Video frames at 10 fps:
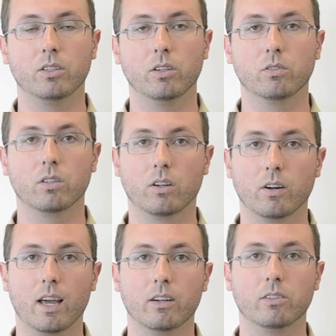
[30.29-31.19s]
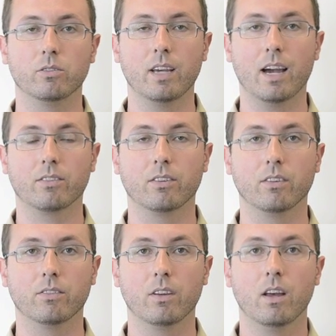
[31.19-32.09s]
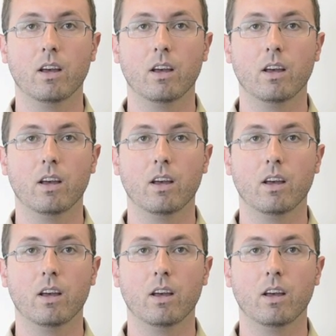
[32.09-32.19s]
to you to learn how to do taxes.